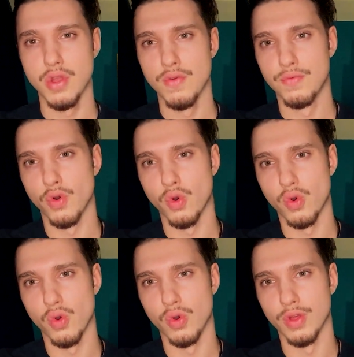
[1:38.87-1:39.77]

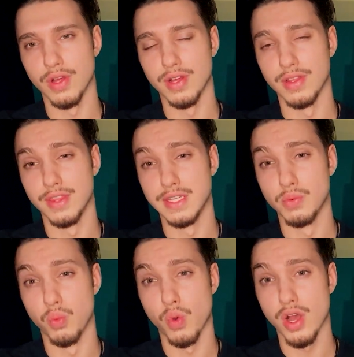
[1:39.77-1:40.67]
For the
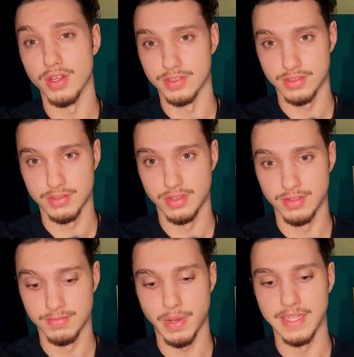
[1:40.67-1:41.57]
worst
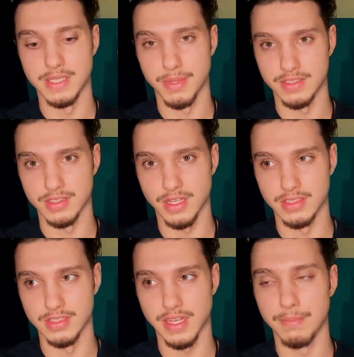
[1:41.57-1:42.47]
bicep
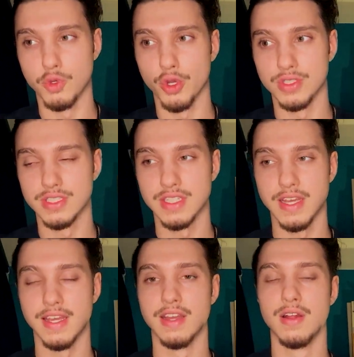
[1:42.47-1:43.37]
exercises, I'm going to say